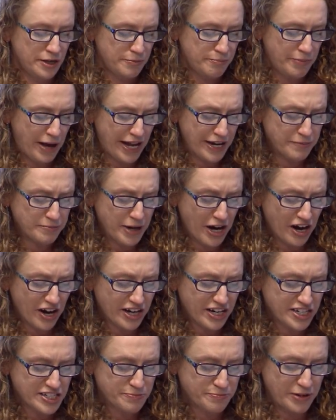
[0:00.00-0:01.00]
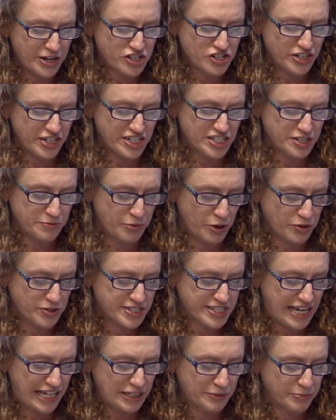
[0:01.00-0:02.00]
PEN America's mission is to both
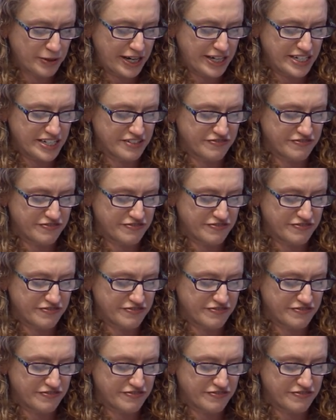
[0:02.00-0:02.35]
celebrate and